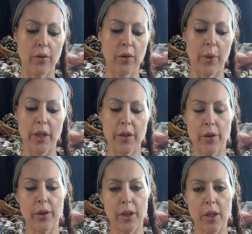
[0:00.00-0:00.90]
the way
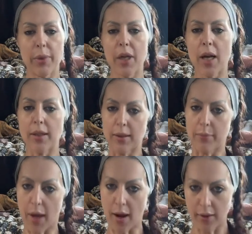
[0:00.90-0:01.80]
he's holding it behind his
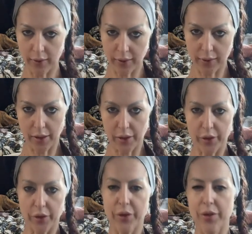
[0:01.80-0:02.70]
back, it's like
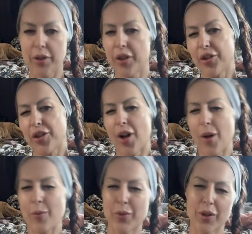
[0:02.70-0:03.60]
you're using your
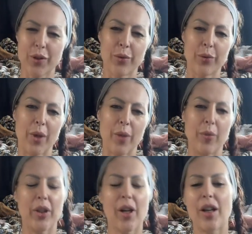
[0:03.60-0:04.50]
charms to
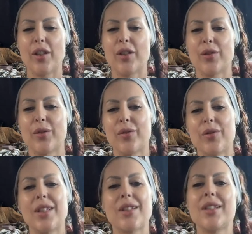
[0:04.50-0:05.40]
maybe kind of
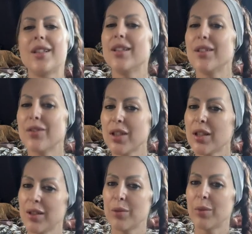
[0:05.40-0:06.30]
deceive in a
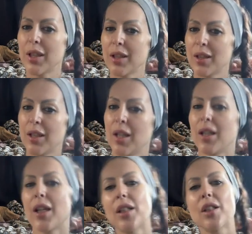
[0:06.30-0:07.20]
little bit,
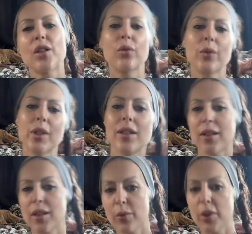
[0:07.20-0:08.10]
kind of
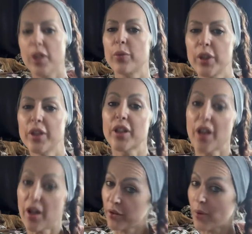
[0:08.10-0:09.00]
squeeze in where you wouldn't
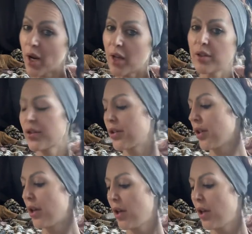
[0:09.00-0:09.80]
otherwise,